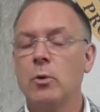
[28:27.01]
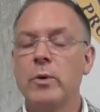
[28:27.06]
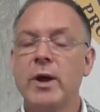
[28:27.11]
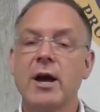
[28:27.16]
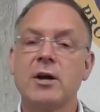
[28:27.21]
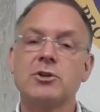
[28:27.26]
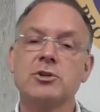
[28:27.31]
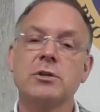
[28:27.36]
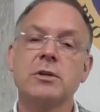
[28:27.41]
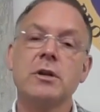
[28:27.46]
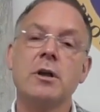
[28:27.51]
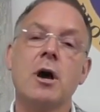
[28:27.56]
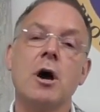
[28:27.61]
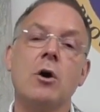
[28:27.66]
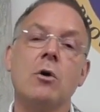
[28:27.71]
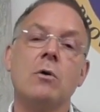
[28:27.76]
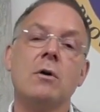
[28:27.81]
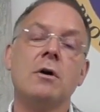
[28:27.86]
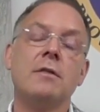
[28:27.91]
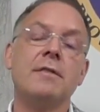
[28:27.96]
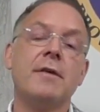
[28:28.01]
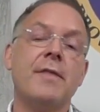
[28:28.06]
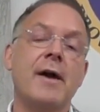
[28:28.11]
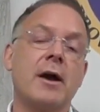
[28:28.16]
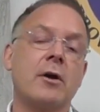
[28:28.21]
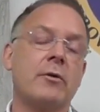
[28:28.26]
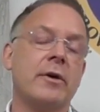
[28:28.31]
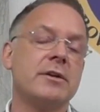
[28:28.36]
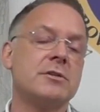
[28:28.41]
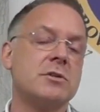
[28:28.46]
we actually know that
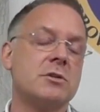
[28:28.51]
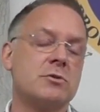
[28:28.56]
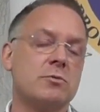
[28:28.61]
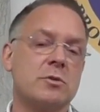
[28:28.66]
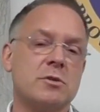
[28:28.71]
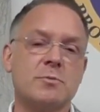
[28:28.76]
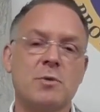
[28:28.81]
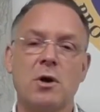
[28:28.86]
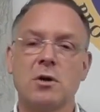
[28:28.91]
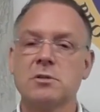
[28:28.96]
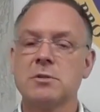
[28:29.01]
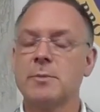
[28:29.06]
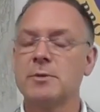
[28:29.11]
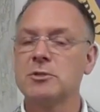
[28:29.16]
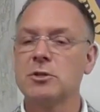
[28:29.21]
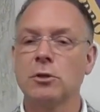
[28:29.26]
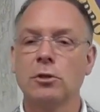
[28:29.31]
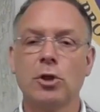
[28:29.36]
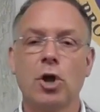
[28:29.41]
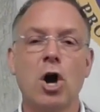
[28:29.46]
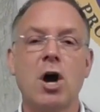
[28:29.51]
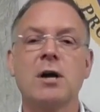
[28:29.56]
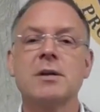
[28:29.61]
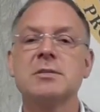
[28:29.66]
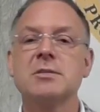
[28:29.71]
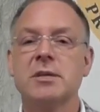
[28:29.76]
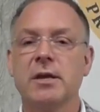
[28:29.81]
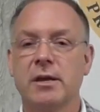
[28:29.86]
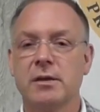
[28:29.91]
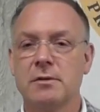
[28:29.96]
that crisis response almost
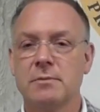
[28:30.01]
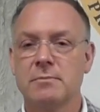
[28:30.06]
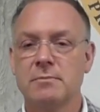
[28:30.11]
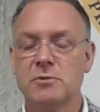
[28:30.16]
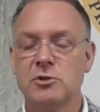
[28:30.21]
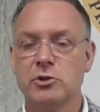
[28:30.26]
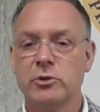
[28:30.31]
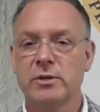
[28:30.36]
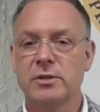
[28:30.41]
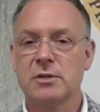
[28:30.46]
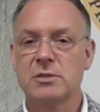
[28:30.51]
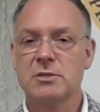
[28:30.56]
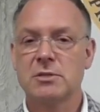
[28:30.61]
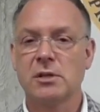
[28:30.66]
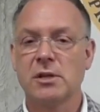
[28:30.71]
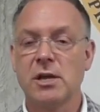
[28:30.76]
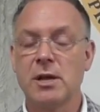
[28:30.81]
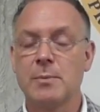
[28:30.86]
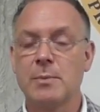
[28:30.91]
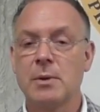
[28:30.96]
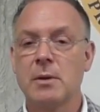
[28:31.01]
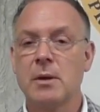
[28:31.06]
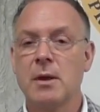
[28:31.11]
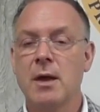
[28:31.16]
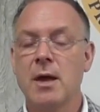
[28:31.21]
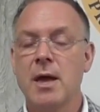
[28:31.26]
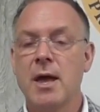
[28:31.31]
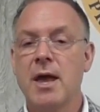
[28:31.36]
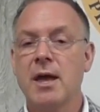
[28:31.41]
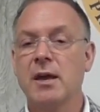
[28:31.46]
locks in during the sleep
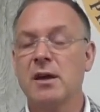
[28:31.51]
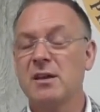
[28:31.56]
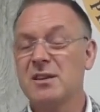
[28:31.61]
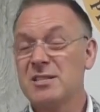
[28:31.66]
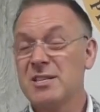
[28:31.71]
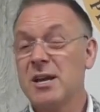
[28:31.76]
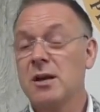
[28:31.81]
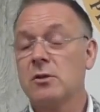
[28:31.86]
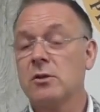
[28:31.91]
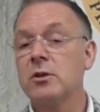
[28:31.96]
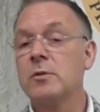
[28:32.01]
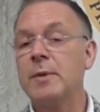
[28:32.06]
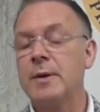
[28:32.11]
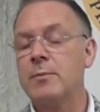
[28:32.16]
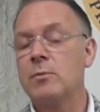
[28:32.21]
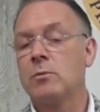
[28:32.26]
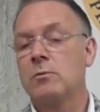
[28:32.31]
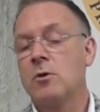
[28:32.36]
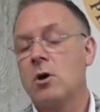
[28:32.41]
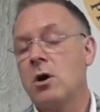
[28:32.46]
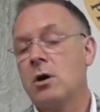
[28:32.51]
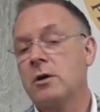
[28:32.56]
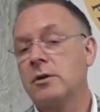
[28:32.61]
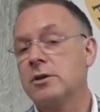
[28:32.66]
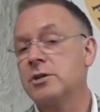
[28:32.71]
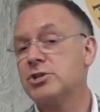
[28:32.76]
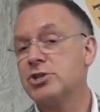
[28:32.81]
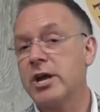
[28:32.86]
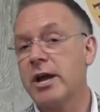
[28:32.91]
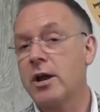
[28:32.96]
and it take a little bit
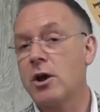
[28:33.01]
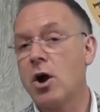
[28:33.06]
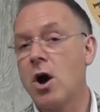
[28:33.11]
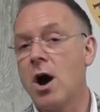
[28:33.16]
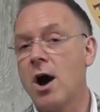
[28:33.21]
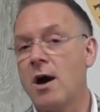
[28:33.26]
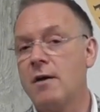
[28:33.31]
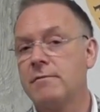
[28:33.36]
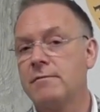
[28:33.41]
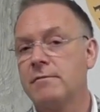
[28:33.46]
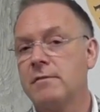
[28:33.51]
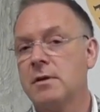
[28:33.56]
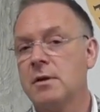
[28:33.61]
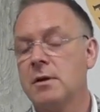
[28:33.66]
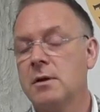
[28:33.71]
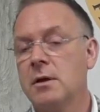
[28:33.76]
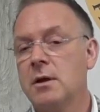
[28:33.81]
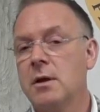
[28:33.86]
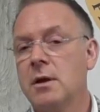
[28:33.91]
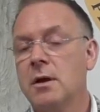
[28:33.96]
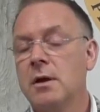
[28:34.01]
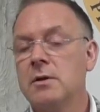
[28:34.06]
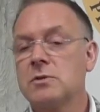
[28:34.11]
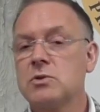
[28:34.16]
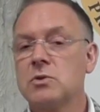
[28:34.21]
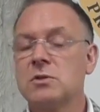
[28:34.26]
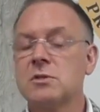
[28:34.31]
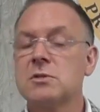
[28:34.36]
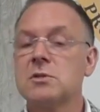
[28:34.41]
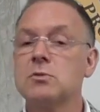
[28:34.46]
longer to shake off.
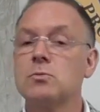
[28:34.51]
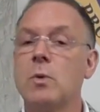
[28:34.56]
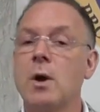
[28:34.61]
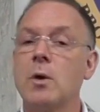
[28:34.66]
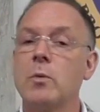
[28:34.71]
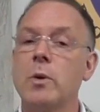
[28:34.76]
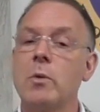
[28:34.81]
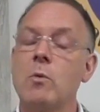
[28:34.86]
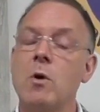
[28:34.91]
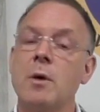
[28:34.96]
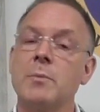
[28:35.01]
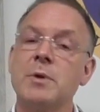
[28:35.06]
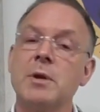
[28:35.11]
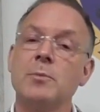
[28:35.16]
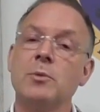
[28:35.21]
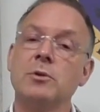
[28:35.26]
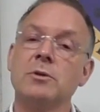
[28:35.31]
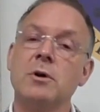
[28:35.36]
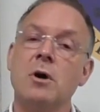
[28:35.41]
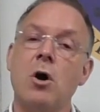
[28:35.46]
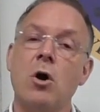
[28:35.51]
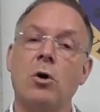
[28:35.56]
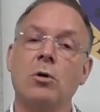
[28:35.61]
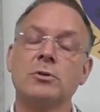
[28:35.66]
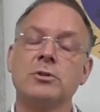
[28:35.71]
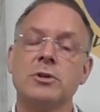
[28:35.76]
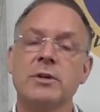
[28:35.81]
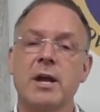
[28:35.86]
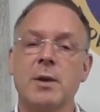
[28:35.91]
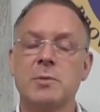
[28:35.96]
So this is why we want people to
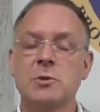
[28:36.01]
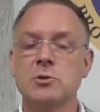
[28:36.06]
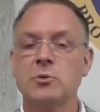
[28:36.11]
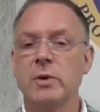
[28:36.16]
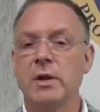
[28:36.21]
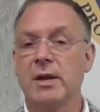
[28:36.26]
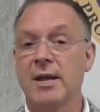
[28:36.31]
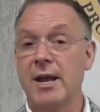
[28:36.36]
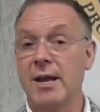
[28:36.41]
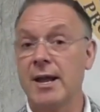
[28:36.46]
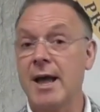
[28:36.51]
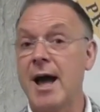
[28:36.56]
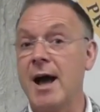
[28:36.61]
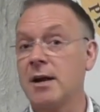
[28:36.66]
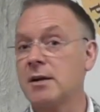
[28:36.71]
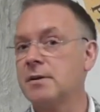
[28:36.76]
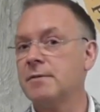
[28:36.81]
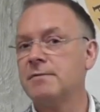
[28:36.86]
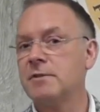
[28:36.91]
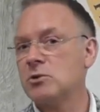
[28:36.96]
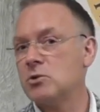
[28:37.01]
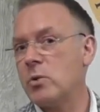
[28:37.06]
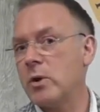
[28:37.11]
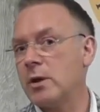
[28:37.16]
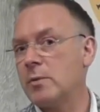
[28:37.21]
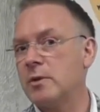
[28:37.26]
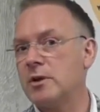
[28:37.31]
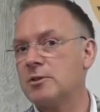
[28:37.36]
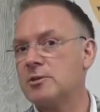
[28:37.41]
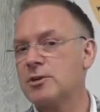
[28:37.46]
alternate between getting active, the
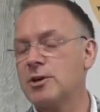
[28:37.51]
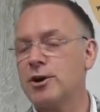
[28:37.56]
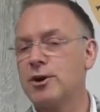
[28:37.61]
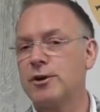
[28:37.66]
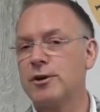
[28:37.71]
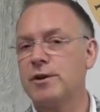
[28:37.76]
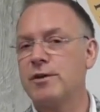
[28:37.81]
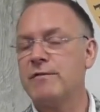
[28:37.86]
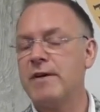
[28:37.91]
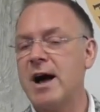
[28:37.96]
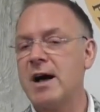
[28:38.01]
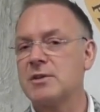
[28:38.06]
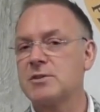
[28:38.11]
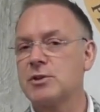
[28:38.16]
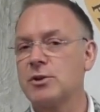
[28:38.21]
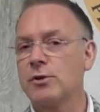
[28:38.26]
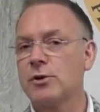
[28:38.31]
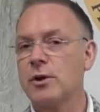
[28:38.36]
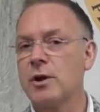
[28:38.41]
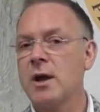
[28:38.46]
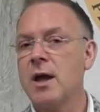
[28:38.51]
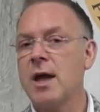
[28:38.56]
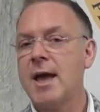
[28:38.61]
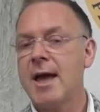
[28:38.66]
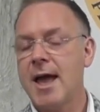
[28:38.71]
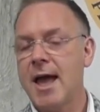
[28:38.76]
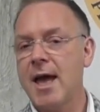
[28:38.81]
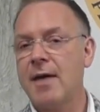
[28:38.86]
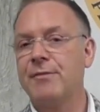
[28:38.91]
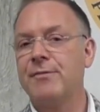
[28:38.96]
20 minutes of cardiovascular,
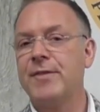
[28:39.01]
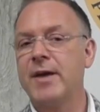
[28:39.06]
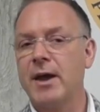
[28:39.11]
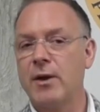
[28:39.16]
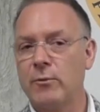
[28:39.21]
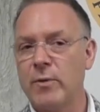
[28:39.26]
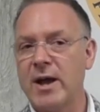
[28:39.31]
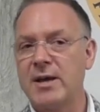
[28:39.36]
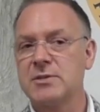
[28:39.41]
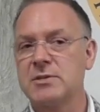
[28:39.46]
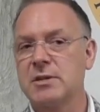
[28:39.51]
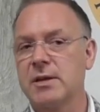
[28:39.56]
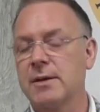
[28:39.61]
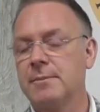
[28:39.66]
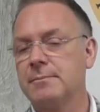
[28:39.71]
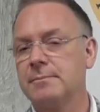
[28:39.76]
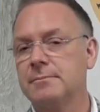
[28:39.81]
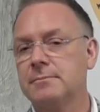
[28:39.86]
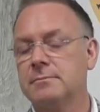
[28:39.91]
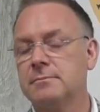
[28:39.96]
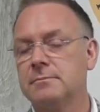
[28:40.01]
and then resting.